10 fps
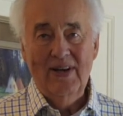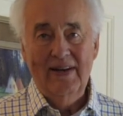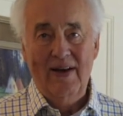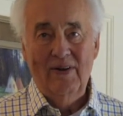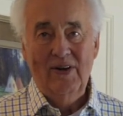and
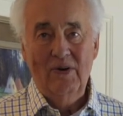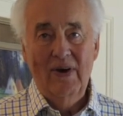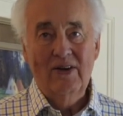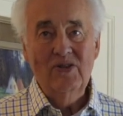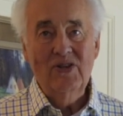low
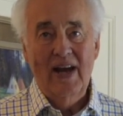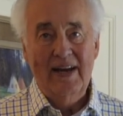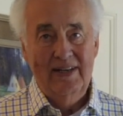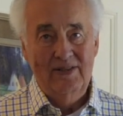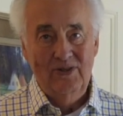energy, I
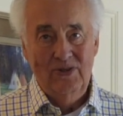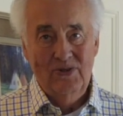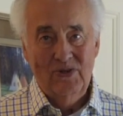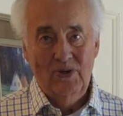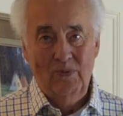didn't do
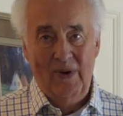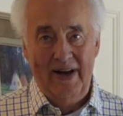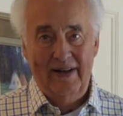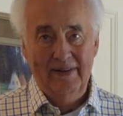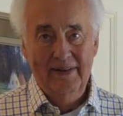so
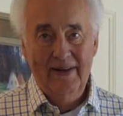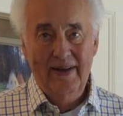well.